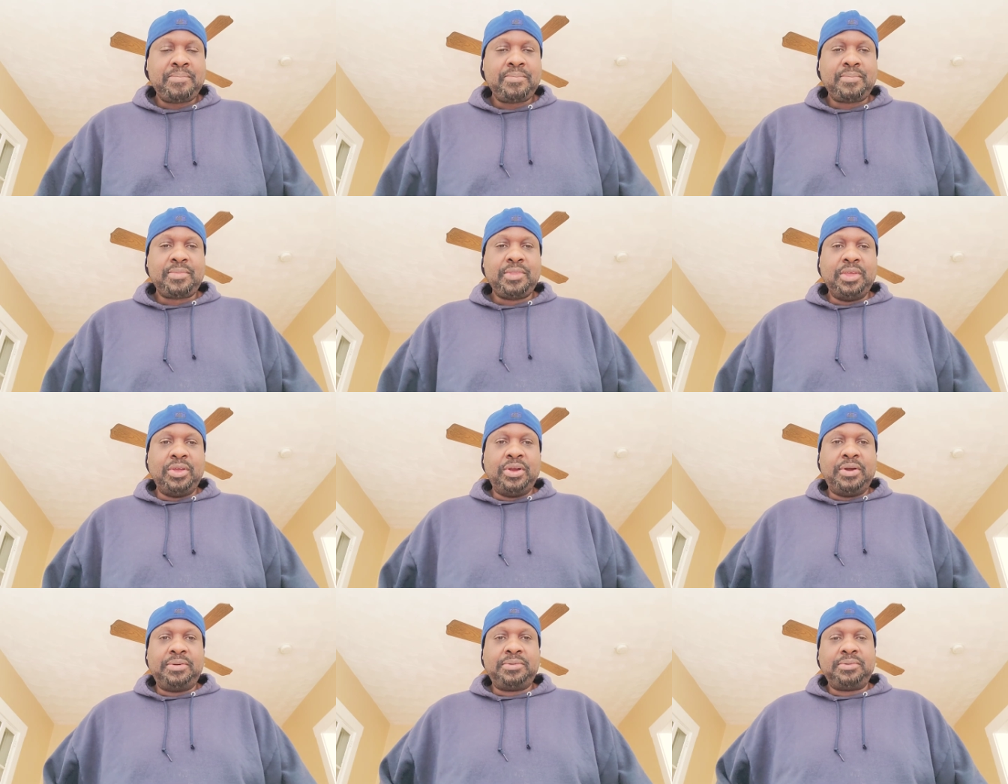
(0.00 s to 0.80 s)
You
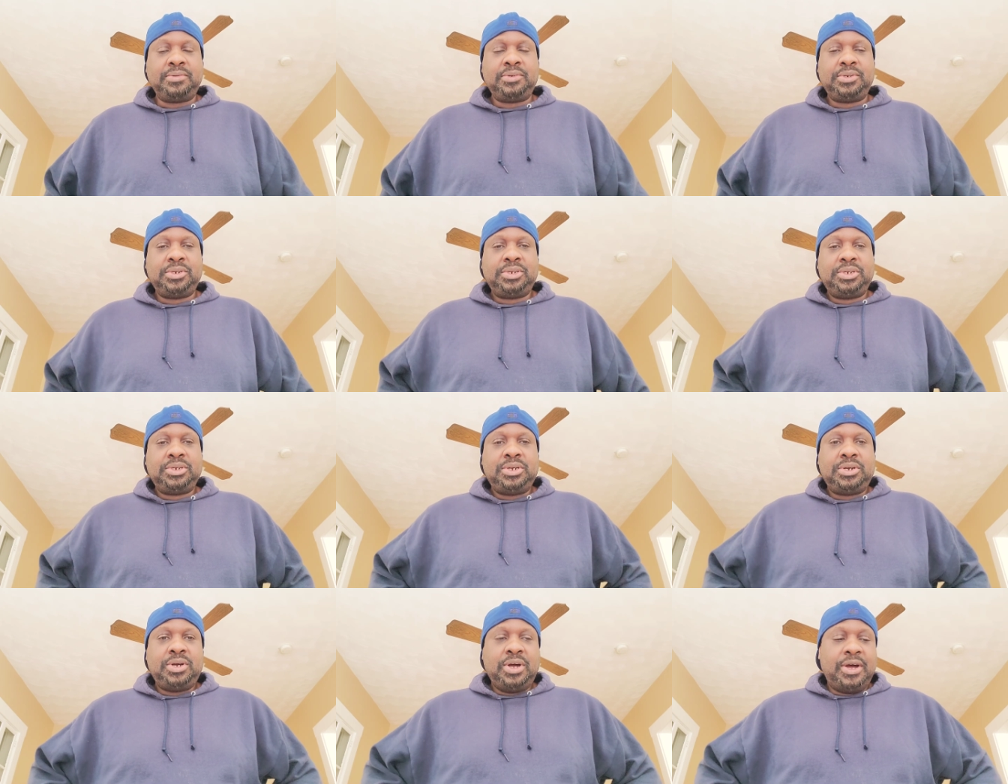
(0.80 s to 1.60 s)
know,
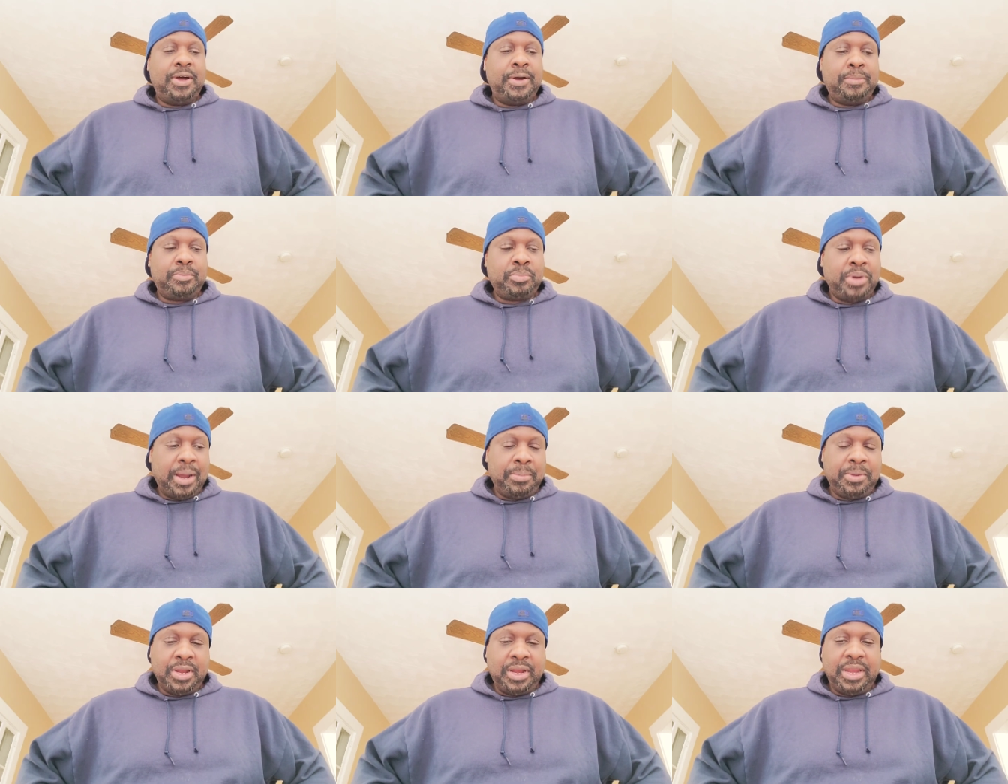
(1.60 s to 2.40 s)
I'm um,
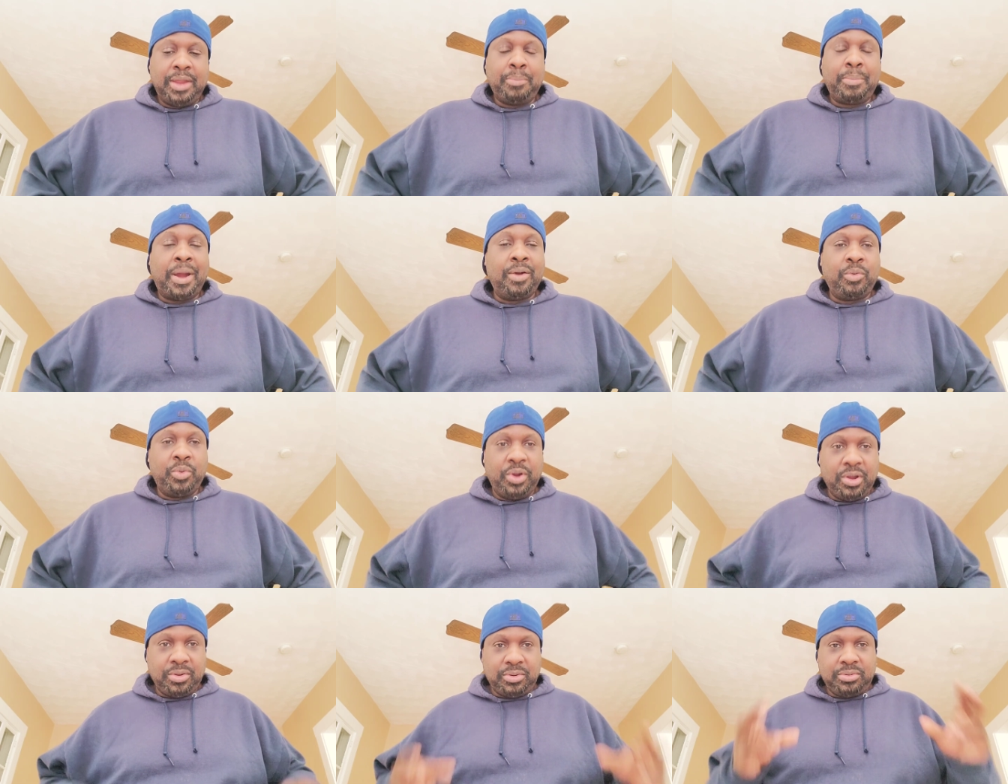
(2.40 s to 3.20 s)
probably going to get my
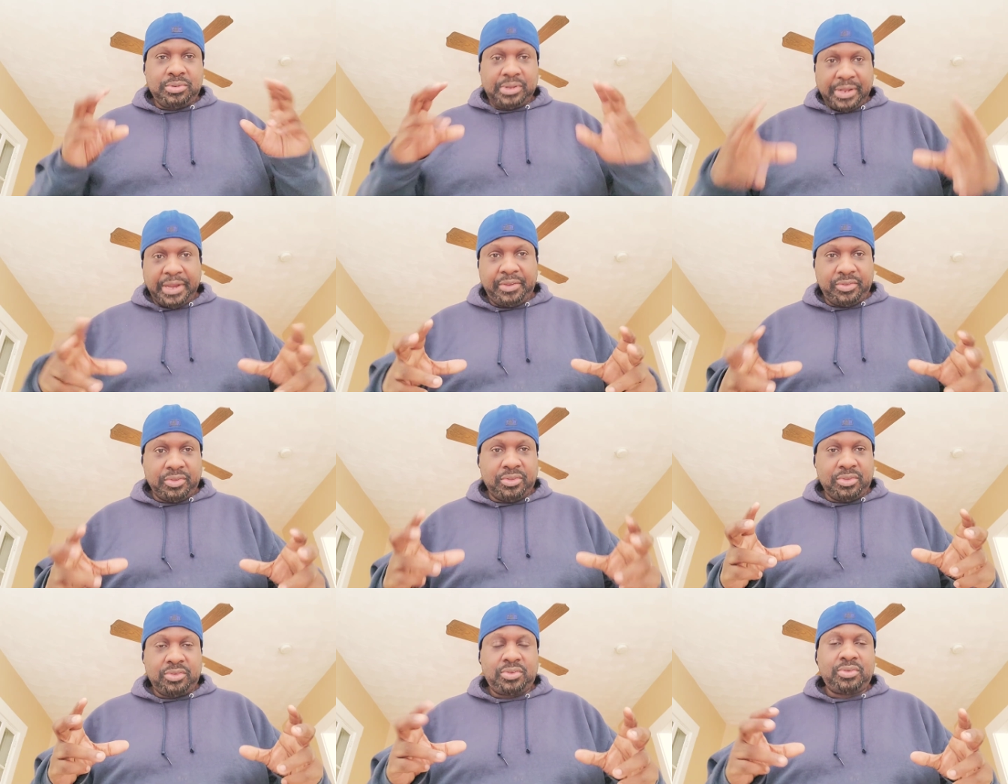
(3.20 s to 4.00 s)
real
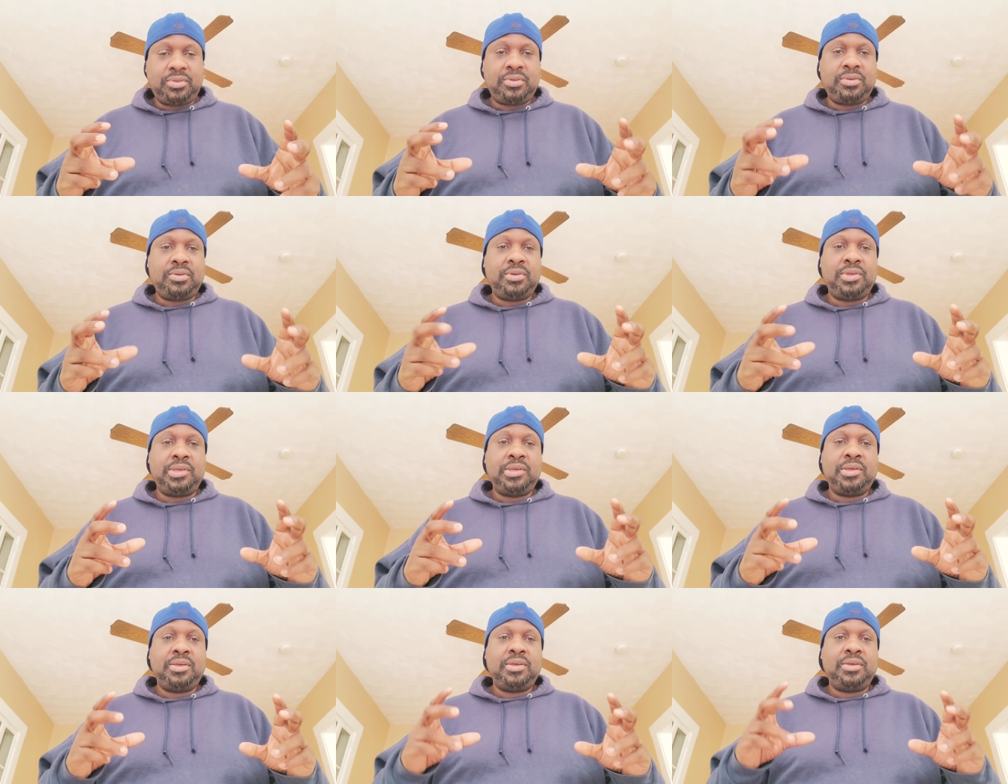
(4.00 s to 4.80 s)
license
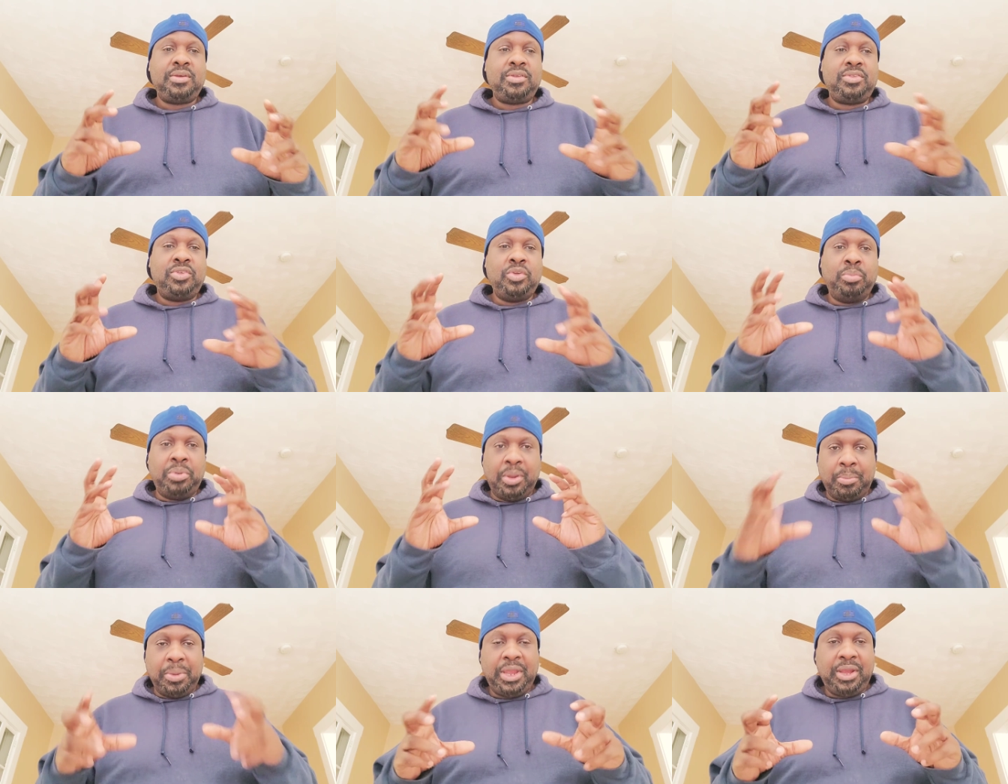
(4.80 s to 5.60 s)
to be
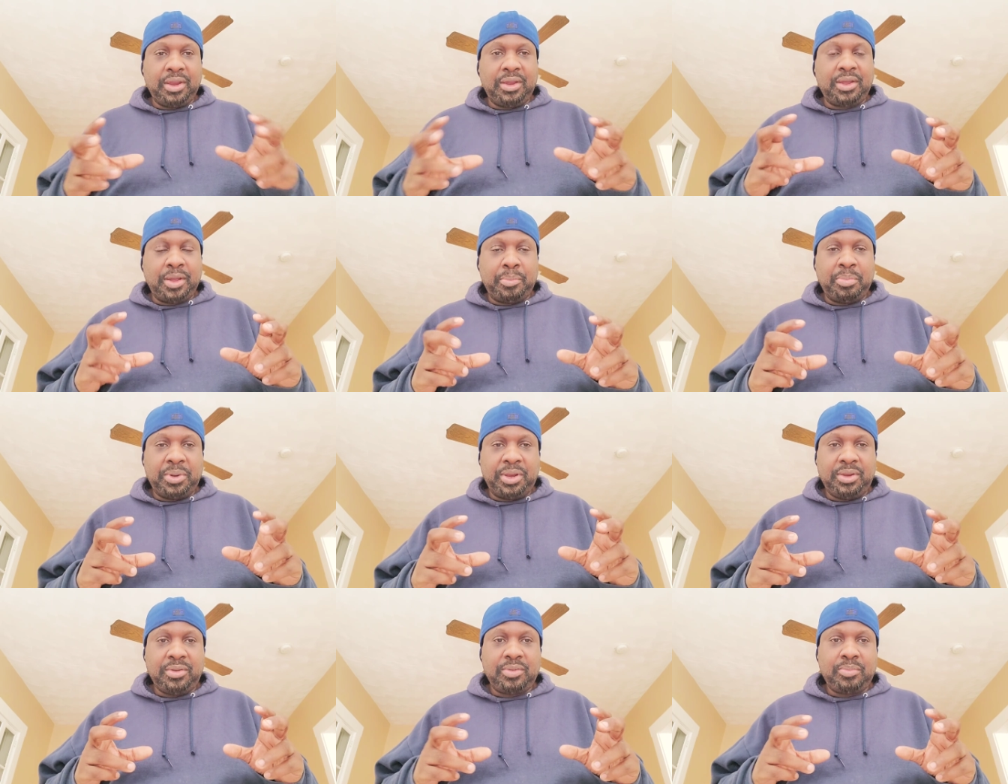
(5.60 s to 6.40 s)
a media company
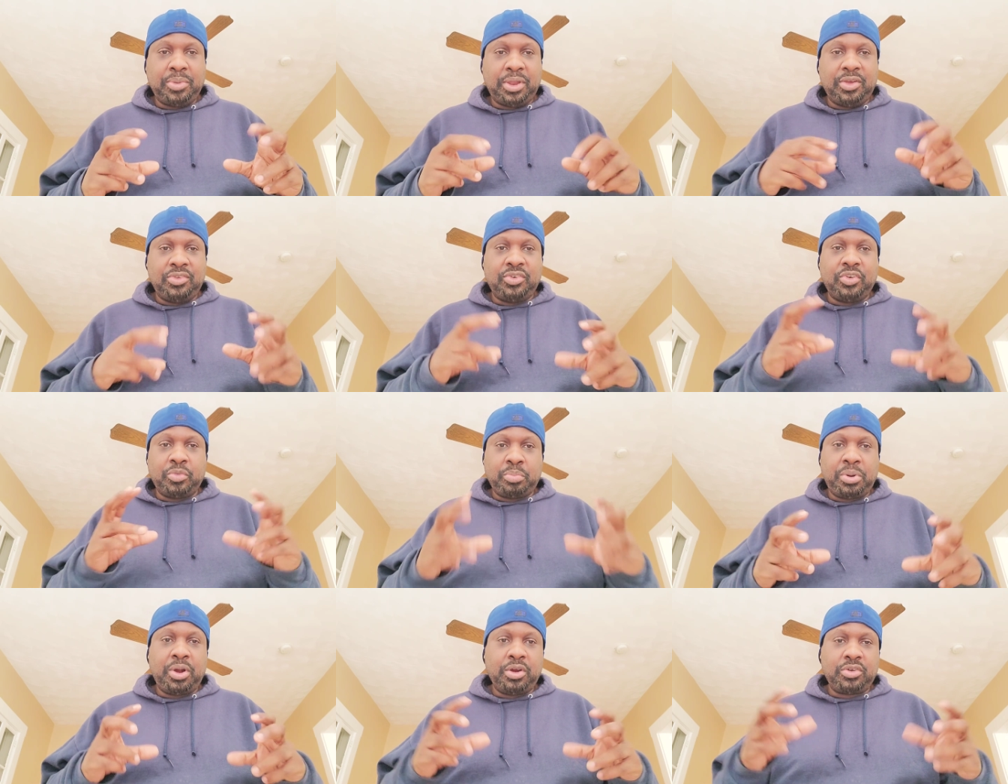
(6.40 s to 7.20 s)
because there's
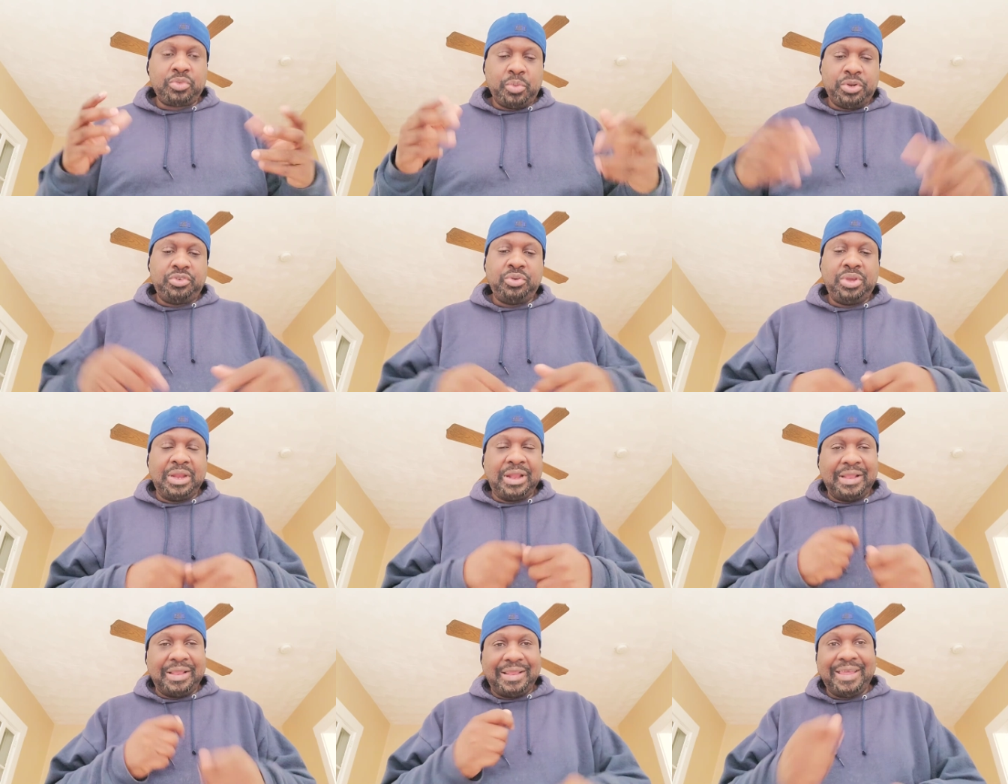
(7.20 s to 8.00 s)
perks. Once you get
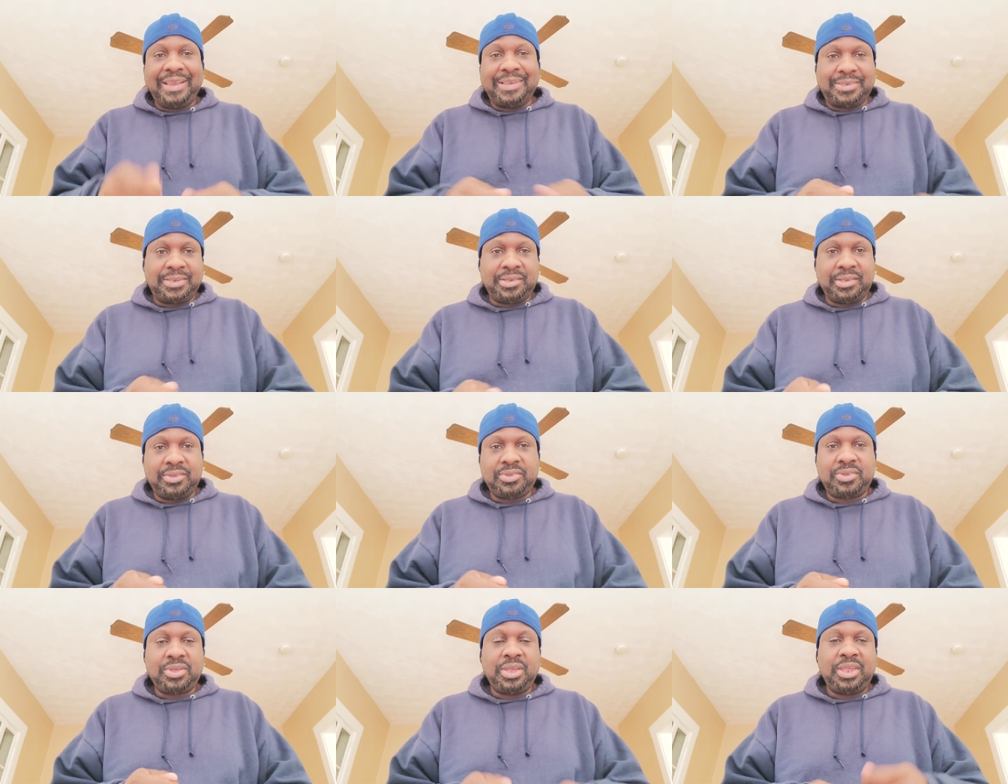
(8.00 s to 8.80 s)
a
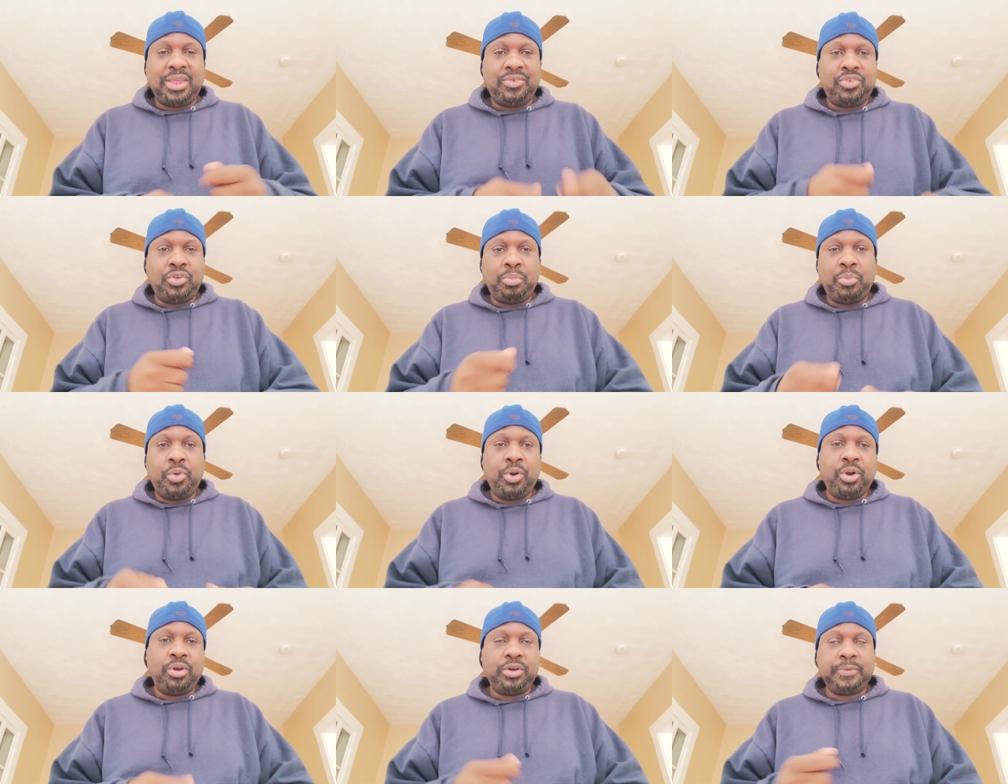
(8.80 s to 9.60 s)
license, it gives you more